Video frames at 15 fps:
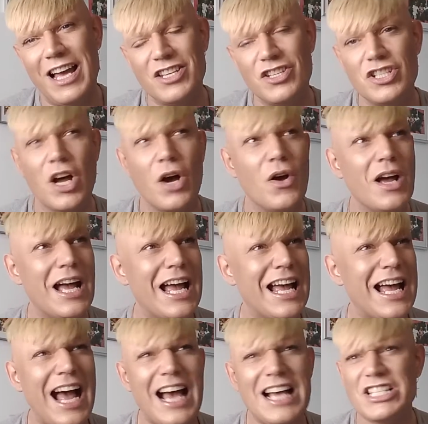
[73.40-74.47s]
you know,
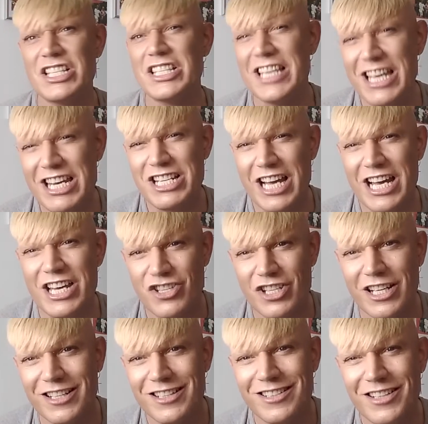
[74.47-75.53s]
as a
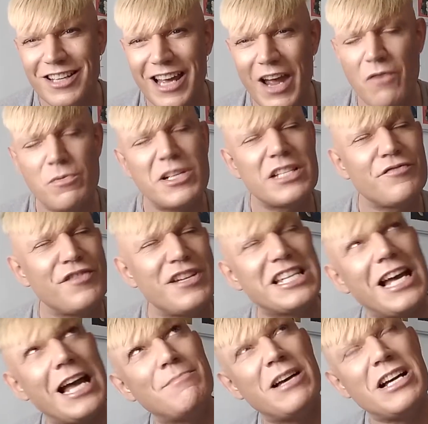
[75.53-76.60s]
teenager, Everybody's Free
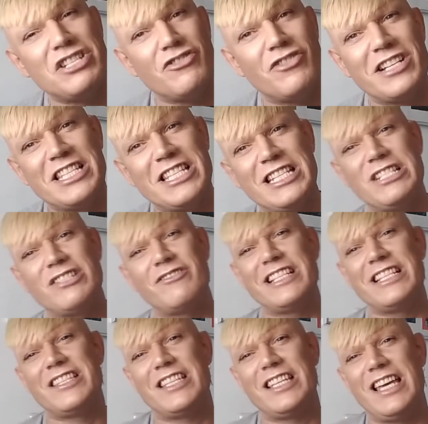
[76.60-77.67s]
came out in
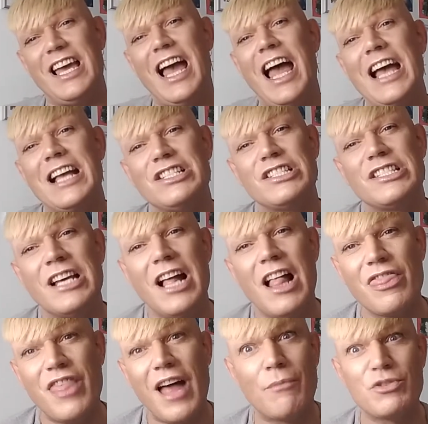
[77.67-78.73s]
1990, and
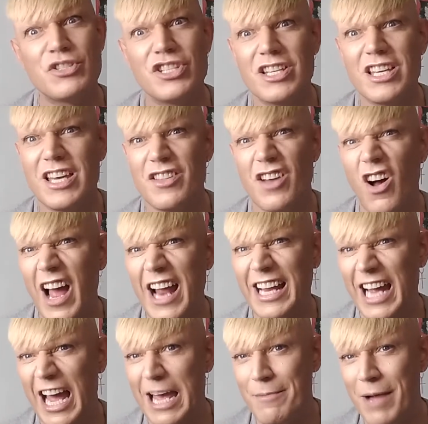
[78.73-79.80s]
that was the year that I
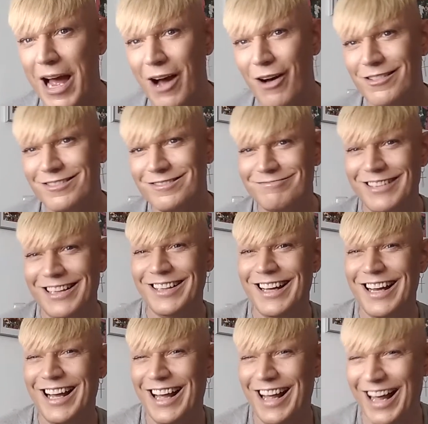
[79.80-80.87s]
came out.
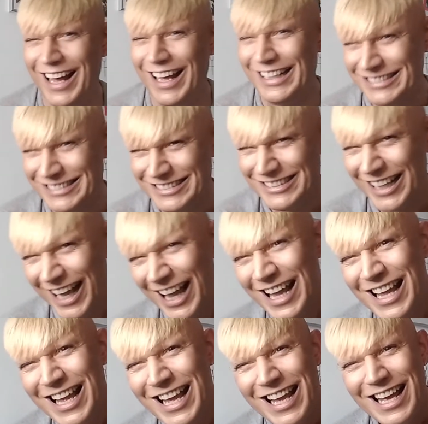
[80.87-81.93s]

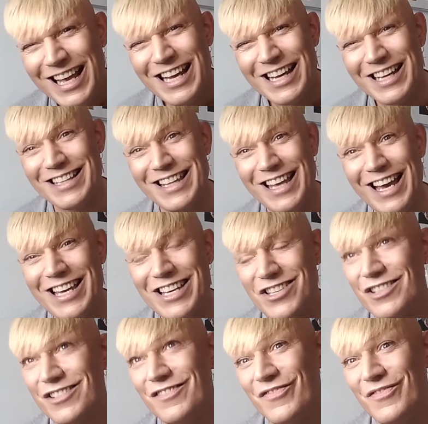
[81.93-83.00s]
At the
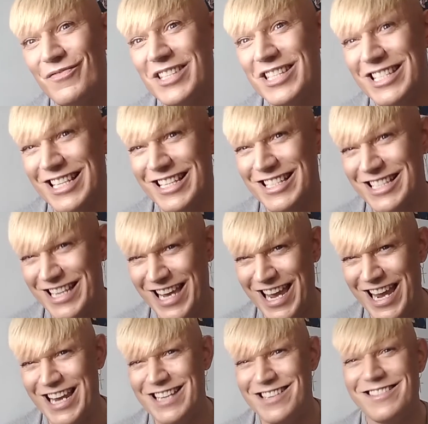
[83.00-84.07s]
age of
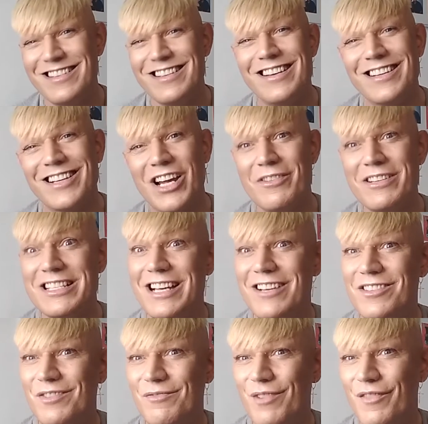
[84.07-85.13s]
16, going
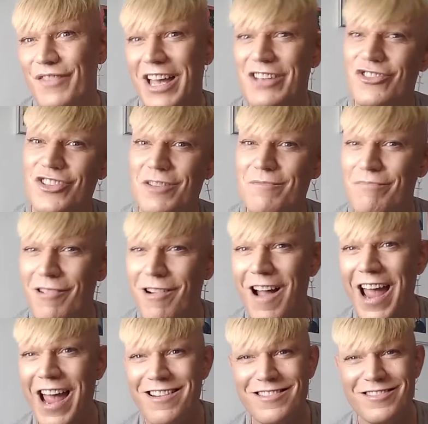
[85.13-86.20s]
down to Revenge in
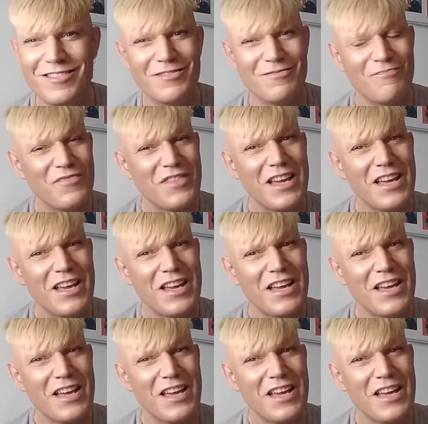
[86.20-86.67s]
Brighton, and